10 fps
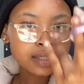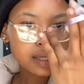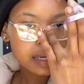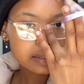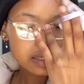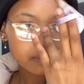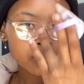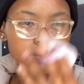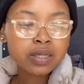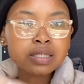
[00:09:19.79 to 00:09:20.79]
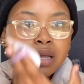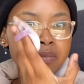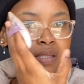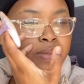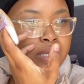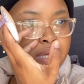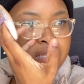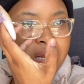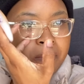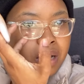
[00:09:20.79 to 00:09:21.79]
right about me saying must be the
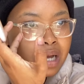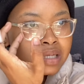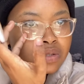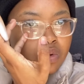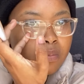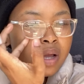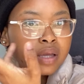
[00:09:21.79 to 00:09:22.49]
sell my customer,